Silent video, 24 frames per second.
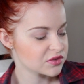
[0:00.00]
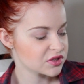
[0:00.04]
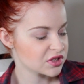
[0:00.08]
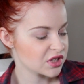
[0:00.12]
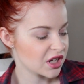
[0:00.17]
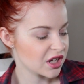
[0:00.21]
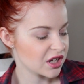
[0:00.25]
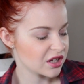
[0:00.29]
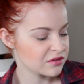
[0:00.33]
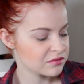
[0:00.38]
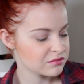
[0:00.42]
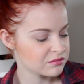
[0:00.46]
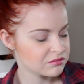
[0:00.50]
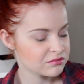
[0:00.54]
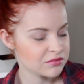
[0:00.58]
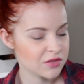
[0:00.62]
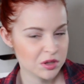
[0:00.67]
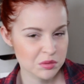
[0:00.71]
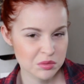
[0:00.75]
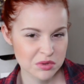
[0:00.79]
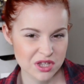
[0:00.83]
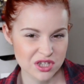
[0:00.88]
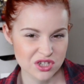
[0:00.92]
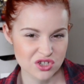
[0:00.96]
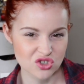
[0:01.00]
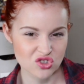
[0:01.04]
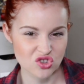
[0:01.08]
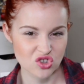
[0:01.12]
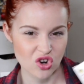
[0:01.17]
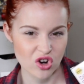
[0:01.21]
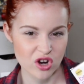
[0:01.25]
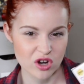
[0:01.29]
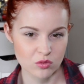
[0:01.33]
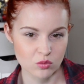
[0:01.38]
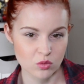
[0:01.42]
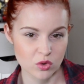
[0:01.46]
yeah, maybe they should
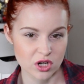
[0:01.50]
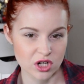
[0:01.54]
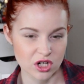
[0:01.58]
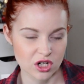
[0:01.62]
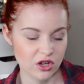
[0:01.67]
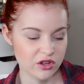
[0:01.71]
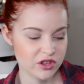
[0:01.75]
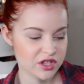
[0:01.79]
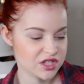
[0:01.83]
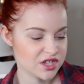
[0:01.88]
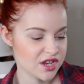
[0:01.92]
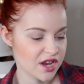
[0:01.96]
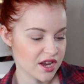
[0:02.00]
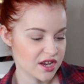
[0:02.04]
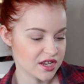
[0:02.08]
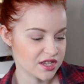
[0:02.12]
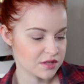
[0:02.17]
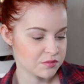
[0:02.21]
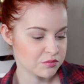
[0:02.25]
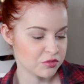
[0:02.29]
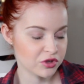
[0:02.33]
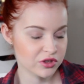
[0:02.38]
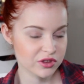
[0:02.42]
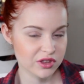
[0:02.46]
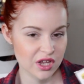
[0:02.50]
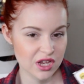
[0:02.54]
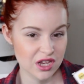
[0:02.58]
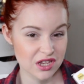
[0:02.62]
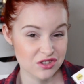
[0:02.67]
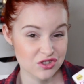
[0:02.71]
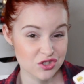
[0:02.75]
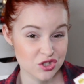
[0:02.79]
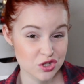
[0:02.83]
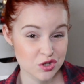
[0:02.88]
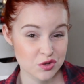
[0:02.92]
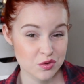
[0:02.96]
try and work on the taste, but
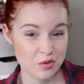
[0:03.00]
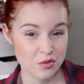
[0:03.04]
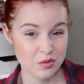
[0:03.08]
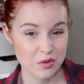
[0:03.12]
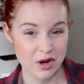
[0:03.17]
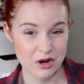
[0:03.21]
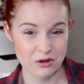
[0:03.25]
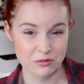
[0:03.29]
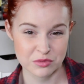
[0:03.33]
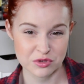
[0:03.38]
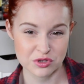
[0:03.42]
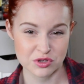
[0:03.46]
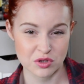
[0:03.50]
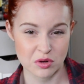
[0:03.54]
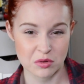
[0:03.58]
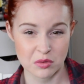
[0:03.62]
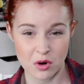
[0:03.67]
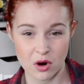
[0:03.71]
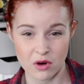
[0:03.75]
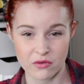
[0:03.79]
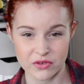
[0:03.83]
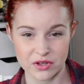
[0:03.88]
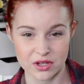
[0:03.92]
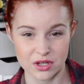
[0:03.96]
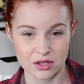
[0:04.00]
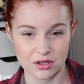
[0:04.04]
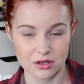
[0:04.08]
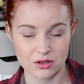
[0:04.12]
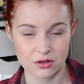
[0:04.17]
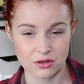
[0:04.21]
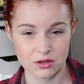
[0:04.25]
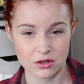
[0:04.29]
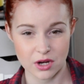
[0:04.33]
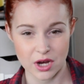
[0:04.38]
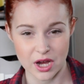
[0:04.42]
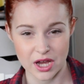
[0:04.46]
they do help you stop coughing
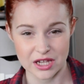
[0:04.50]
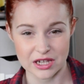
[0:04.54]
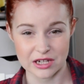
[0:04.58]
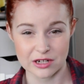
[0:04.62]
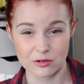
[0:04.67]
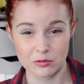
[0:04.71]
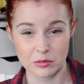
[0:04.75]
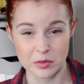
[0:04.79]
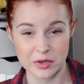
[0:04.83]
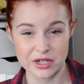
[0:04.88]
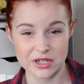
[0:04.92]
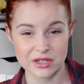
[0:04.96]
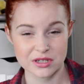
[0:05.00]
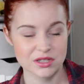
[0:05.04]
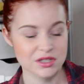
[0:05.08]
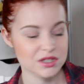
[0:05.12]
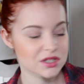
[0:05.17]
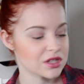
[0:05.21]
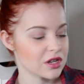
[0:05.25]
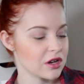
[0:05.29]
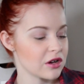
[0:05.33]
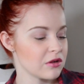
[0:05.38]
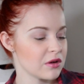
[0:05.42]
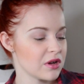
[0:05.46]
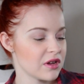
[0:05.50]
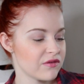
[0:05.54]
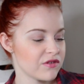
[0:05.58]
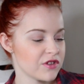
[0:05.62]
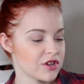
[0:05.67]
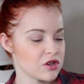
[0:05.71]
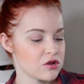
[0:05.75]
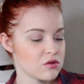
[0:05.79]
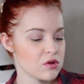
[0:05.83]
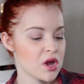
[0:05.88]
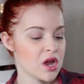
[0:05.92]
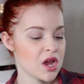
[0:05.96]
a little bit. So if
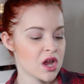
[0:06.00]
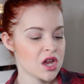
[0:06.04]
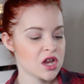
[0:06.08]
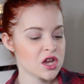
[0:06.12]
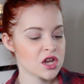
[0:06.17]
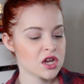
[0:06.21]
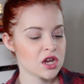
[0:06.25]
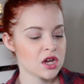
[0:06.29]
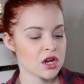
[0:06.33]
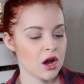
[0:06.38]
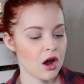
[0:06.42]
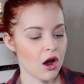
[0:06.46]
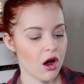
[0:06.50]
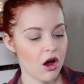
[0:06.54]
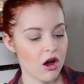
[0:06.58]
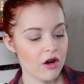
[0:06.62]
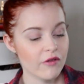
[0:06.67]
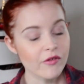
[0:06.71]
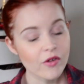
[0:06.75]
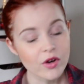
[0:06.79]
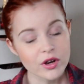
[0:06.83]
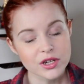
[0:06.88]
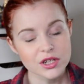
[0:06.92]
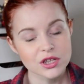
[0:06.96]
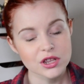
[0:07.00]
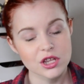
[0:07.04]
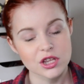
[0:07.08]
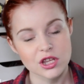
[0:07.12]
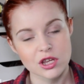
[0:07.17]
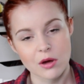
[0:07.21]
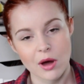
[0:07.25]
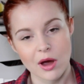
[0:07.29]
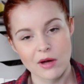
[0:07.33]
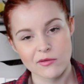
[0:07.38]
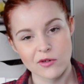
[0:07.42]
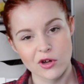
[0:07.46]
you are finding that
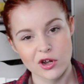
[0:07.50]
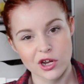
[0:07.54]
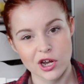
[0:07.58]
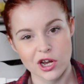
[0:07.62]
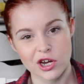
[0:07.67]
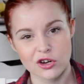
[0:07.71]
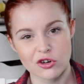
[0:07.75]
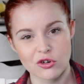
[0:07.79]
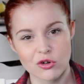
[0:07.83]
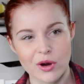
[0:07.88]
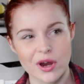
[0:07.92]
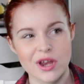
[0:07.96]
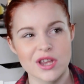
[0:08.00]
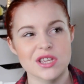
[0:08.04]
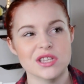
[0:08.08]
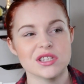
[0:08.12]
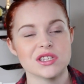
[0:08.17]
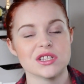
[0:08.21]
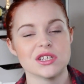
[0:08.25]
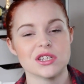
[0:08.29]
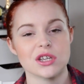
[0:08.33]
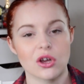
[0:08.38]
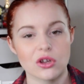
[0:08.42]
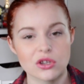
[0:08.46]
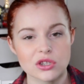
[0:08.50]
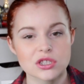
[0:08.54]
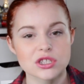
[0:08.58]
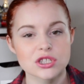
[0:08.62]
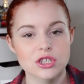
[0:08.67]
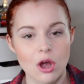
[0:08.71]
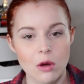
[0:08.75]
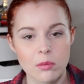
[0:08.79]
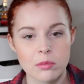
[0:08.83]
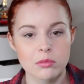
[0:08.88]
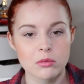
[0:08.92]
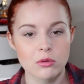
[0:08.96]
you have like a crazy
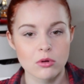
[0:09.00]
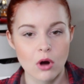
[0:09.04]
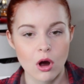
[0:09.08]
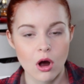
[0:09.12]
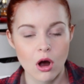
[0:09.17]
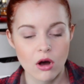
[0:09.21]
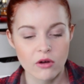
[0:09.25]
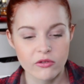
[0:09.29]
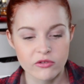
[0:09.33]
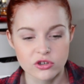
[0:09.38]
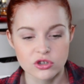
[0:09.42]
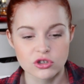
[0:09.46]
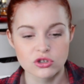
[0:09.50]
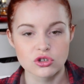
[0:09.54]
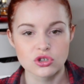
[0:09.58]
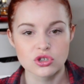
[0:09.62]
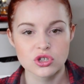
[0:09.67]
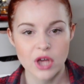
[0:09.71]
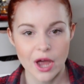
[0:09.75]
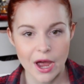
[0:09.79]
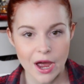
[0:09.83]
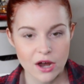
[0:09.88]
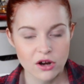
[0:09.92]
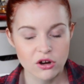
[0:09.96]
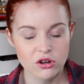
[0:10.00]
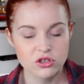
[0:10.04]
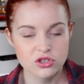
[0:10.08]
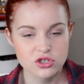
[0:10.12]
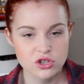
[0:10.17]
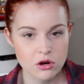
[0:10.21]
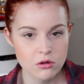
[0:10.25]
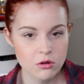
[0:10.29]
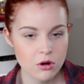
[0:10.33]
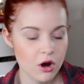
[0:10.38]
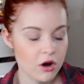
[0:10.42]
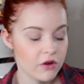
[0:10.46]
unstoppable cough and you just cannot
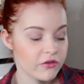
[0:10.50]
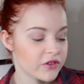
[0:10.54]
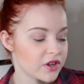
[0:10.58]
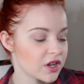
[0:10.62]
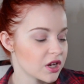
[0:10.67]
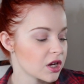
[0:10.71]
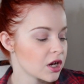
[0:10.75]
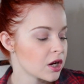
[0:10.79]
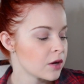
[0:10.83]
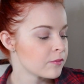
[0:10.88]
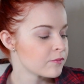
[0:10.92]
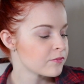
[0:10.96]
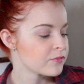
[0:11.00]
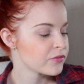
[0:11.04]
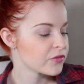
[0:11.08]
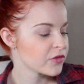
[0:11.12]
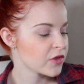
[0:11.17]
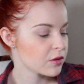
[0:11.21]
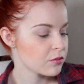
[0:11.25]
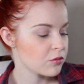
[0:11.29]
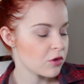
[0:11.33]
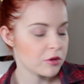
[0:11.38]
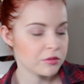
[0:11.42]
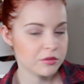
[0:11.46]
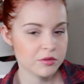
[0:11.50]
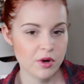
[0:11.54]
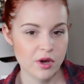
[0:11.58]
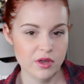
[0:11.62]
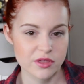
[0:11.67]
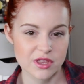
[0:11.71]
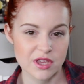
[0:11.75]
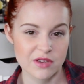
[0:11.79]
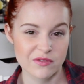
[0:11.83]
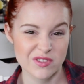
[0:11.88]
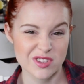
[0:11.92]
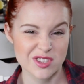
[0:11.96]
stop coughing, might be
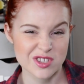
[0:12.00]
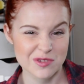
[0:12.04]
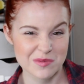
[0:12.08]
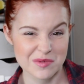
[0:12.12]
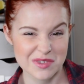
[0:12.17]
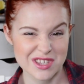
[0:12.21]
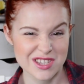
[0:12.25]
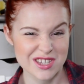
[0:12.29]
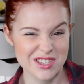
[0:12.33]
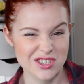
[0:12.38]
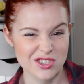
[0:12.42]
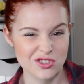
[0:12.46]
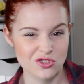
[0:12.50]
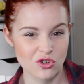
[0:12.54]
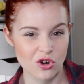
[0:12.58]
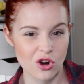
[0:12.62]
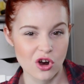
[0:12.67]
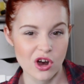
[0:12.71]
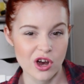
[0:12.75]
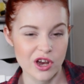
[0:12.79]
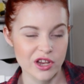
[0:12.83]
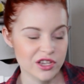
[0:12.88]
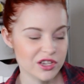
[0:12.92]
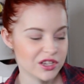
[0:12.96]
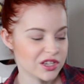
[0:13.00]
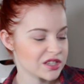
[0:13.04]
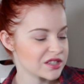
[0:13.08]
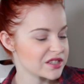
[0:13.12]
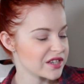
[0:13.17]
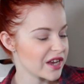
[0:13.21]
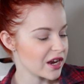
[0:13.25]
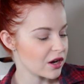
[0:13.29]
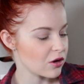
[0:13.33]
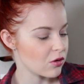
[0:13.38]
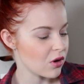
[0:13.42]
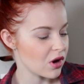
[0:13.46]
worth giving some of these a try. You can
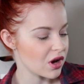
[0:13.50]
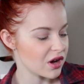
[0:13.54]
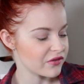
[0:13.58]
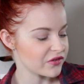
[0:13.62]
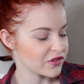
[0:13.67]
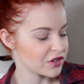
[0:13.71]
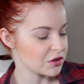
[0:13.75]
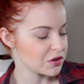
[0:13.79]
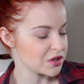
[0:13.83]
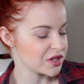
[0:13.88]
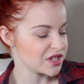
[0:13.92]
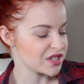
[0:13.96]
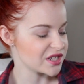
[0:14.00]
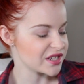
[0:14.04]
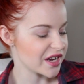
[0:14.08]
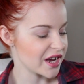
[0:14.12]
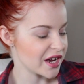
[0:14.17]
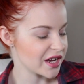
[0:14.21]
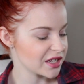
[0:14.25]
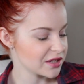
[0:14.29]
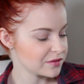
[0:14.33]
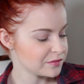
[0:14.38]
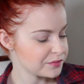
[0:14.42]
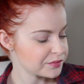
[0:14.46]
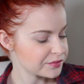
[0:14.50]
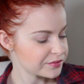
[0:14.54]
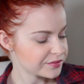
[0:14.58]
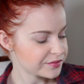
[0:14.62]
take quite a few in a day.